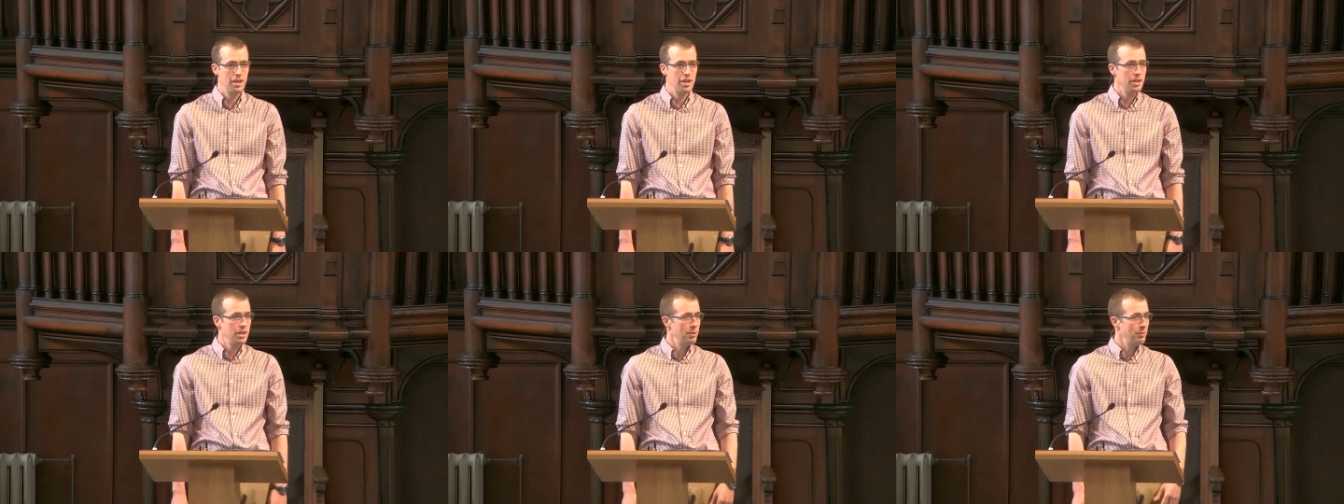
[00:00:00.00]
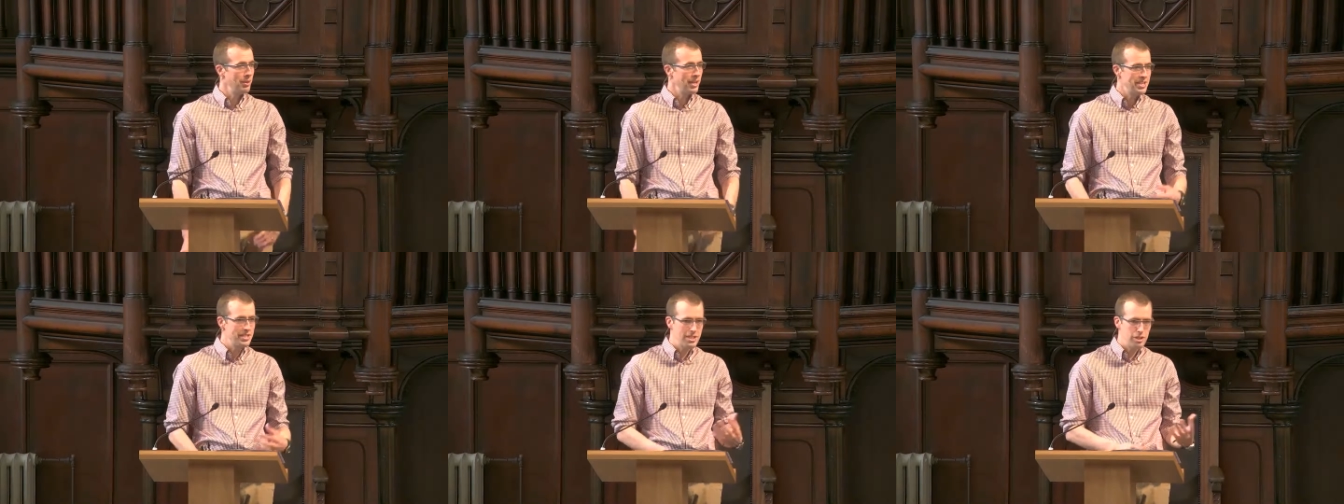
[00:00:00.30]
Now,
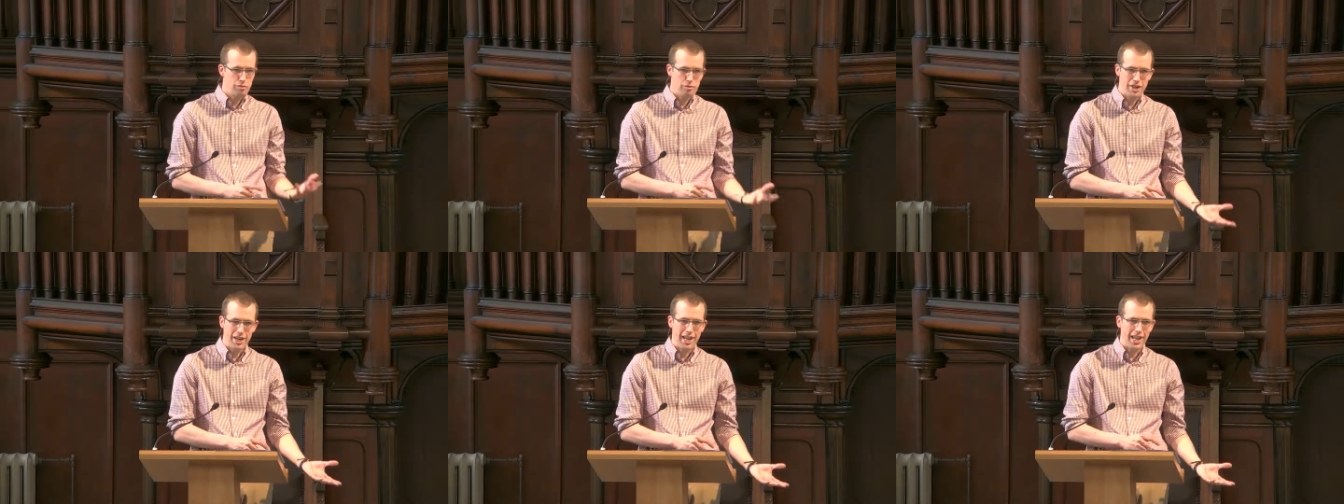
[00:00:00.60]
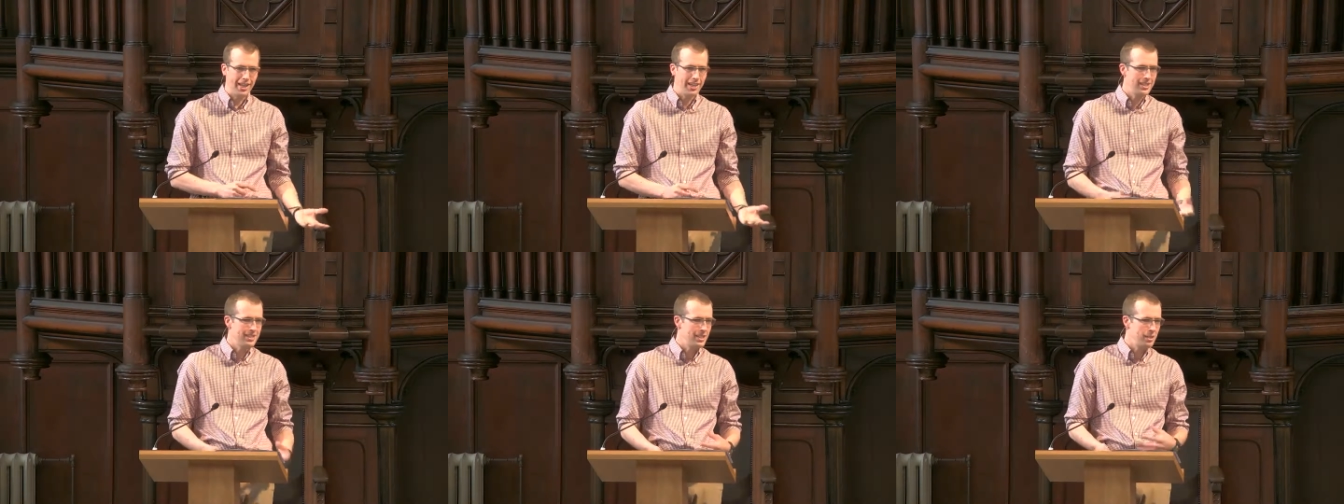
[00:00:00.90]
when I say
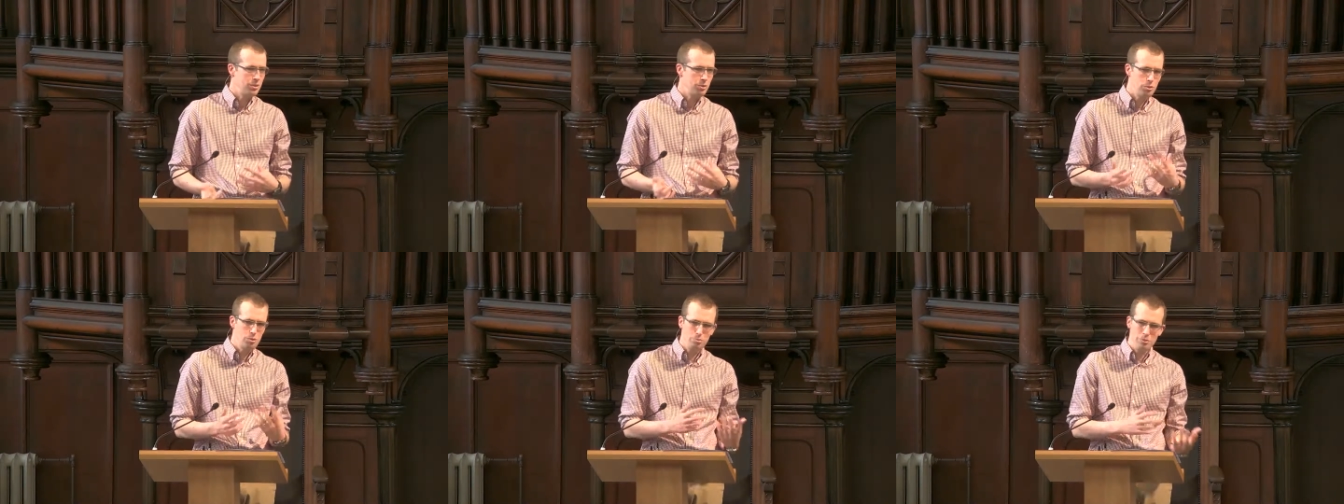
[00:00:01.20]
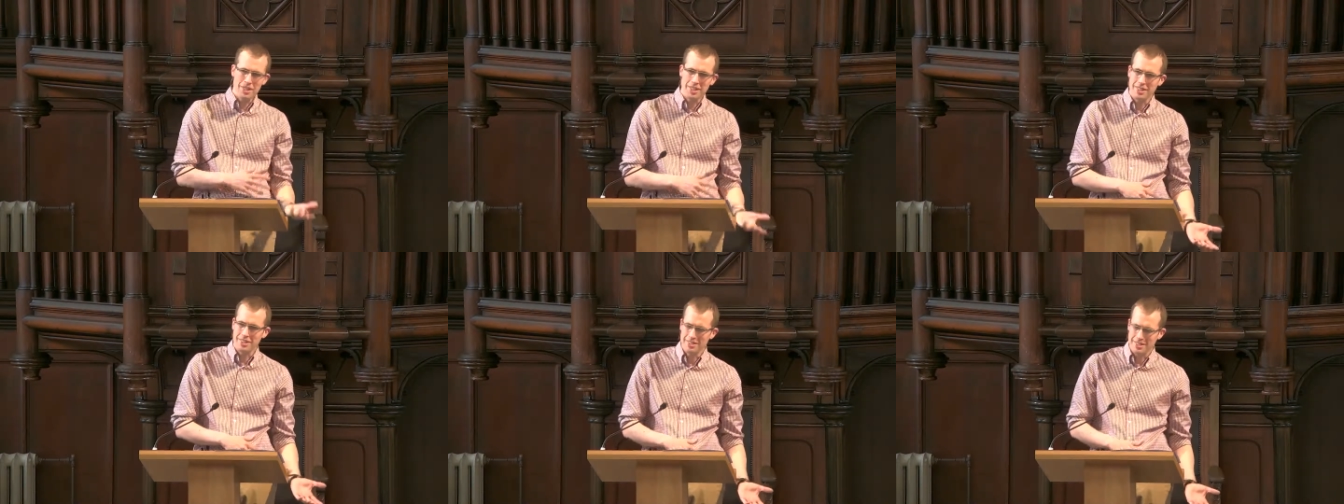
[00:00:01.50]
relax, I don't
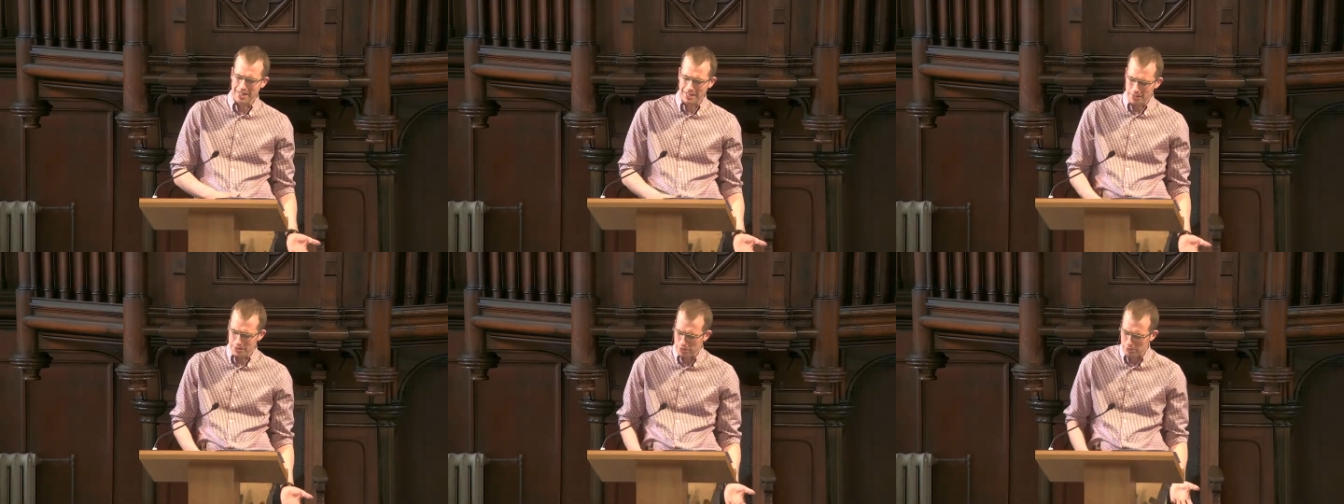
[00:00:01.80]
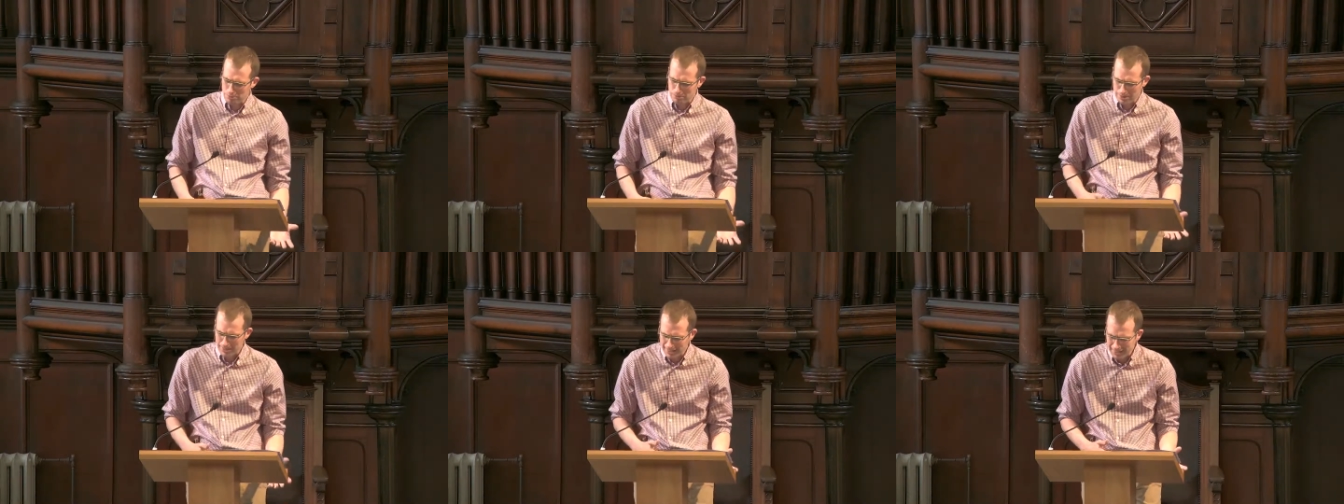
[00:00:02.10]
mean in the sense
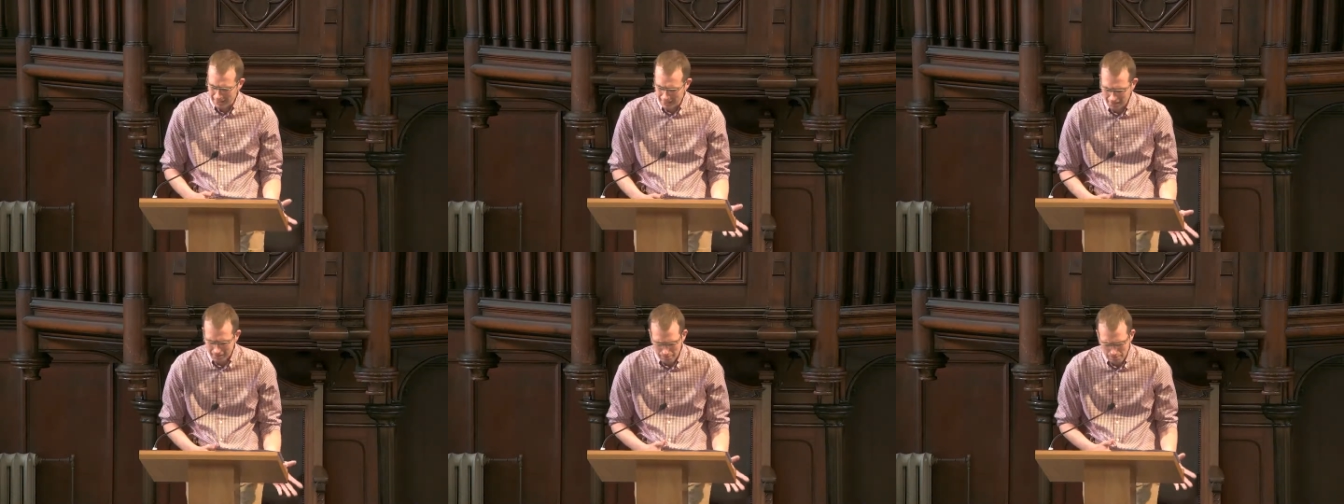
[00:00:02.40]
of being